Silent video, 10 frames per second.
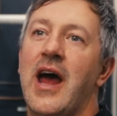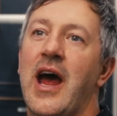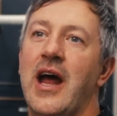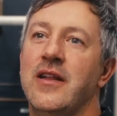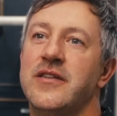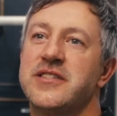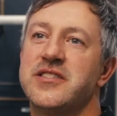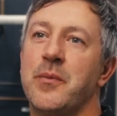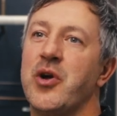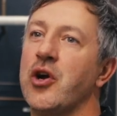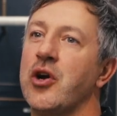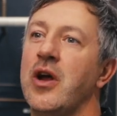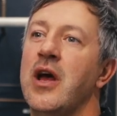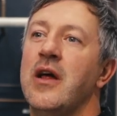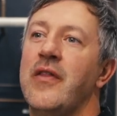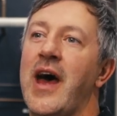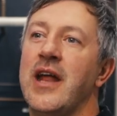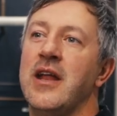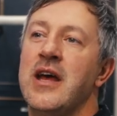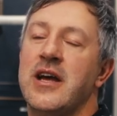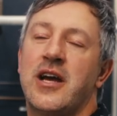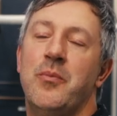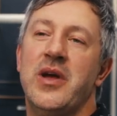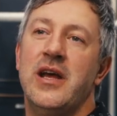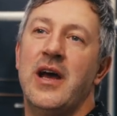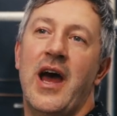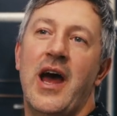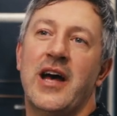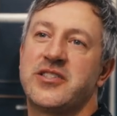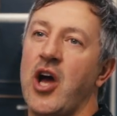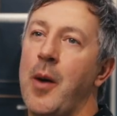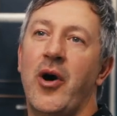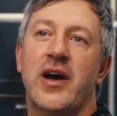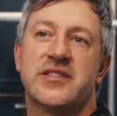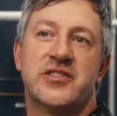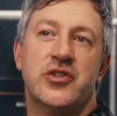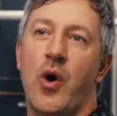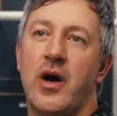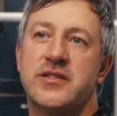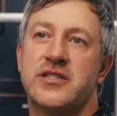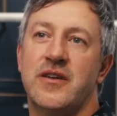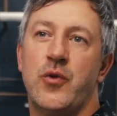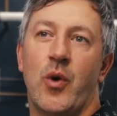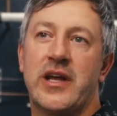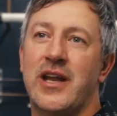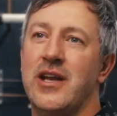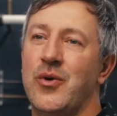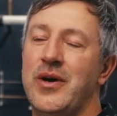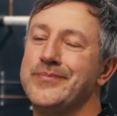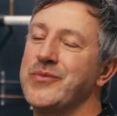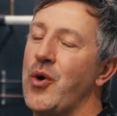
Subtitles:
And this is a beer that can be as complex as nuanced if you want to get into it,